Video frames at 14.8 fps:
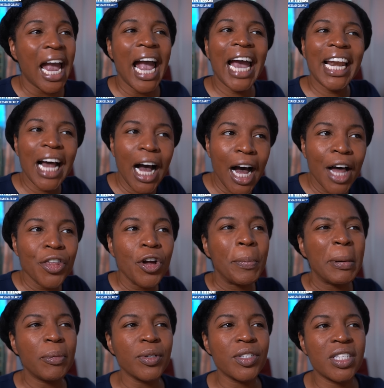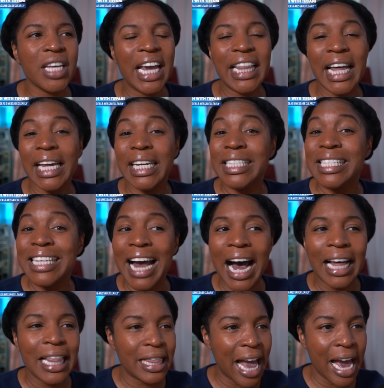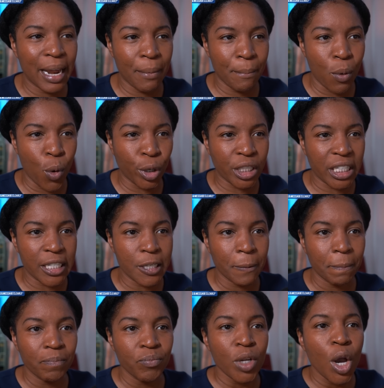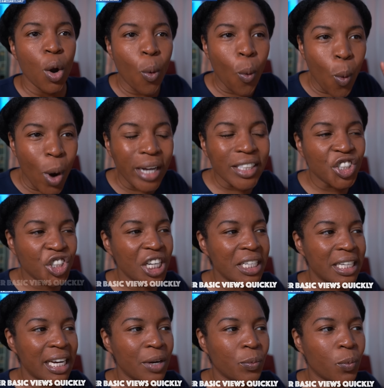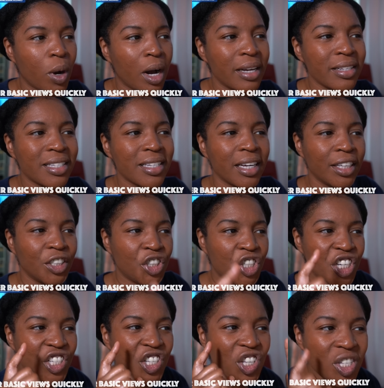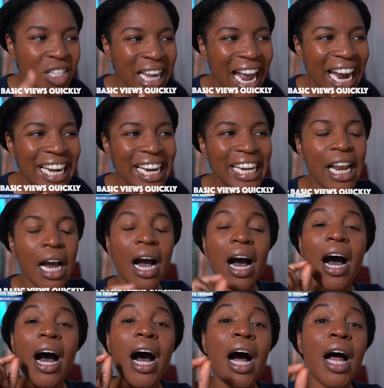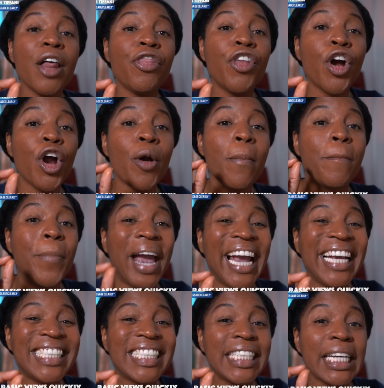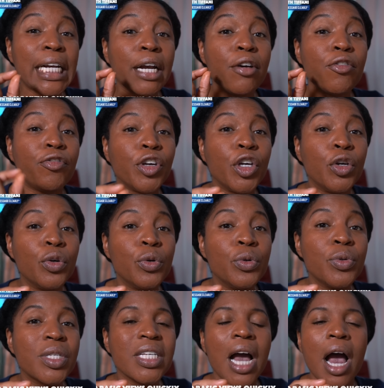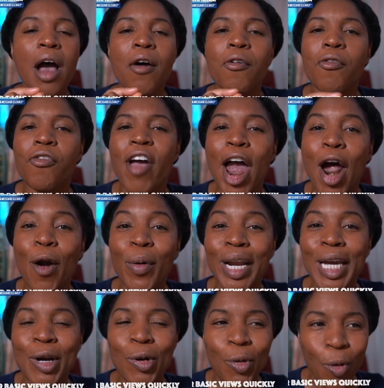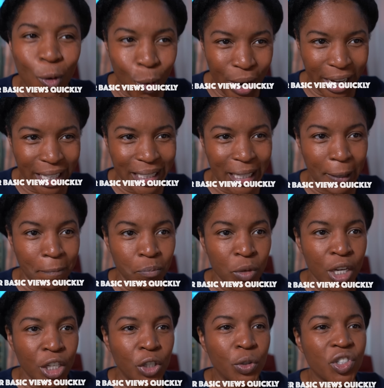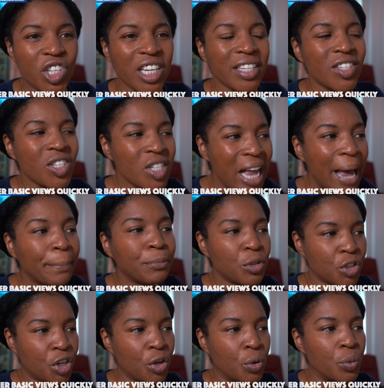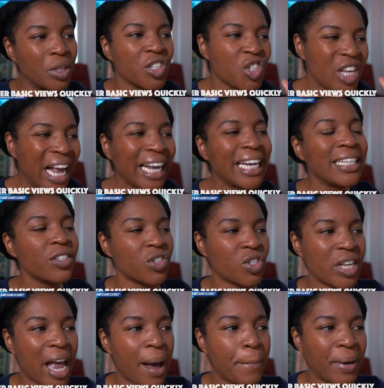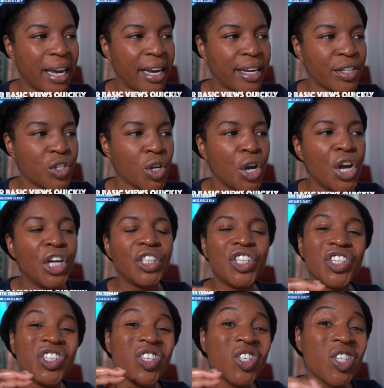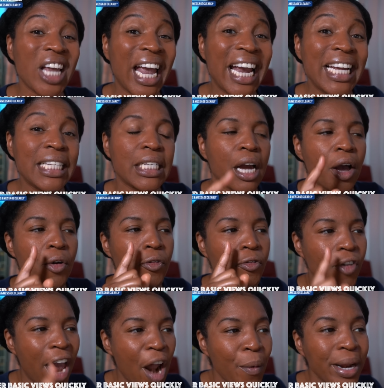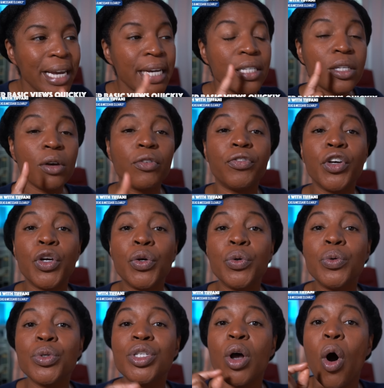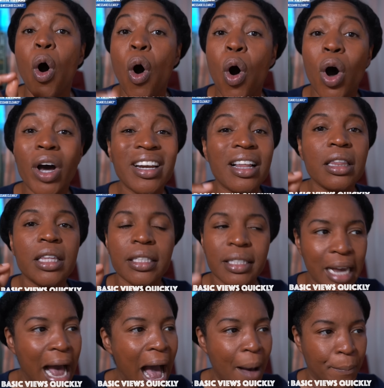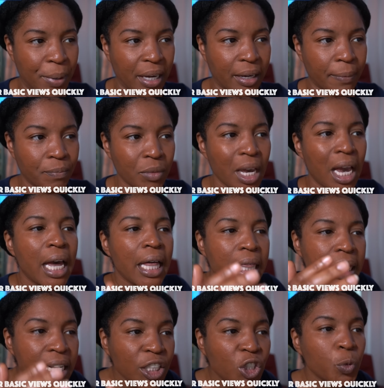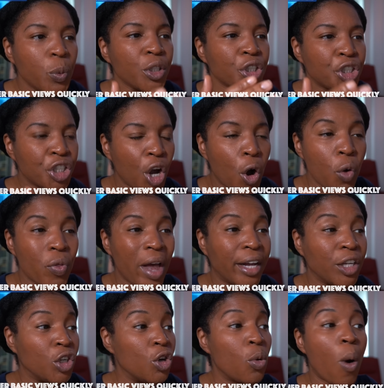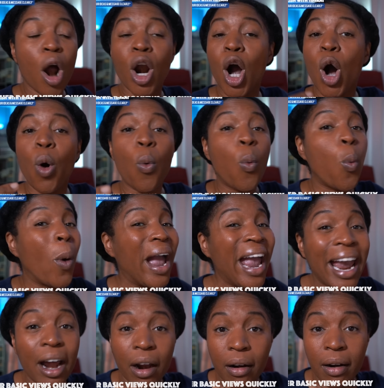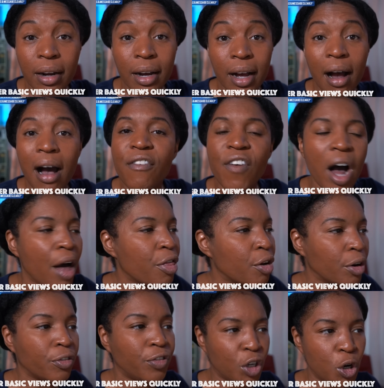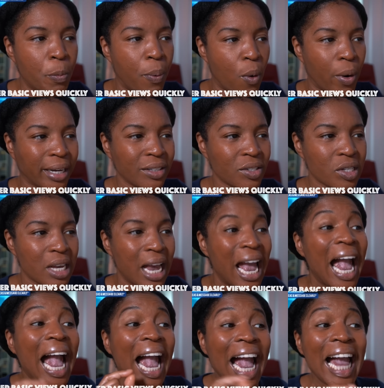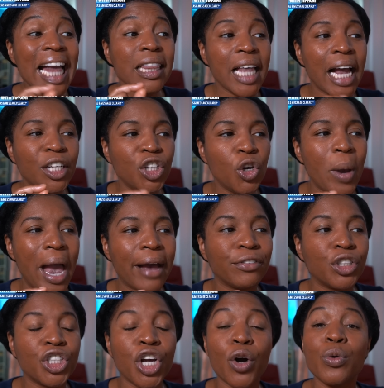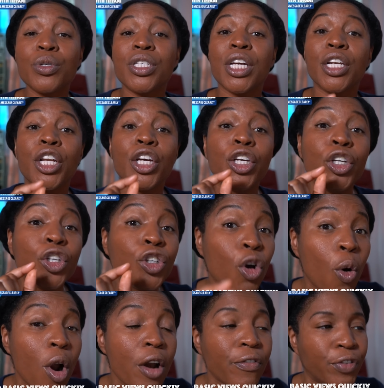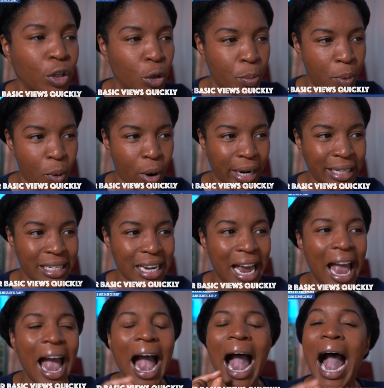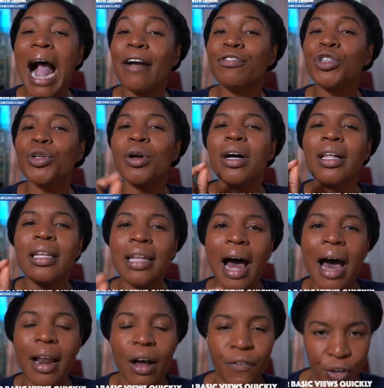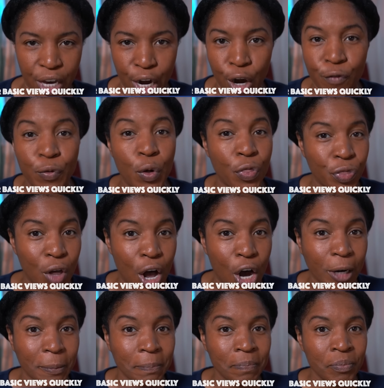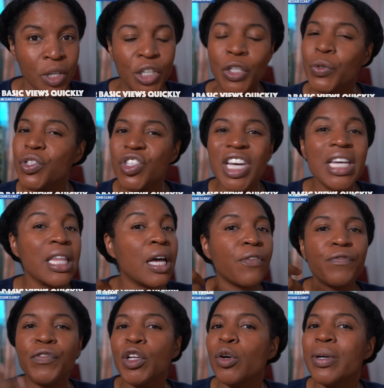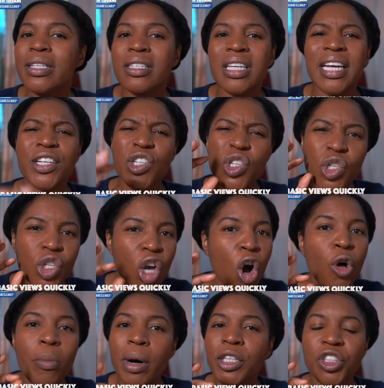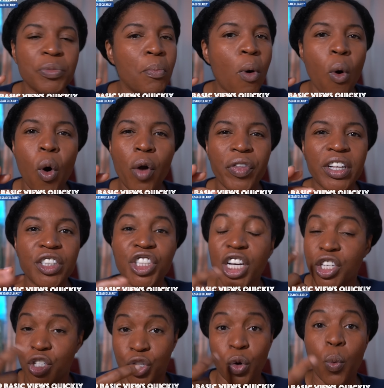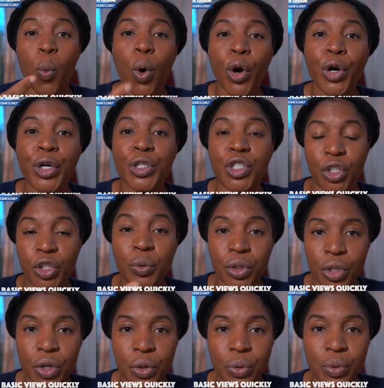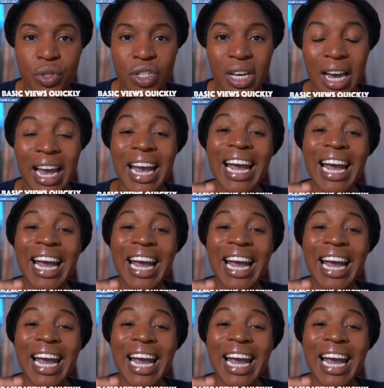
And other people say that it is not that important. What she did was she stated other basic views very quickly. You see, step two, the second step is to state various views on the topic. This will show that you are aware of other viewpoints and that you have chosen your viewpoint after a lot of careful thought you see that fluency is so much more than just the words you use.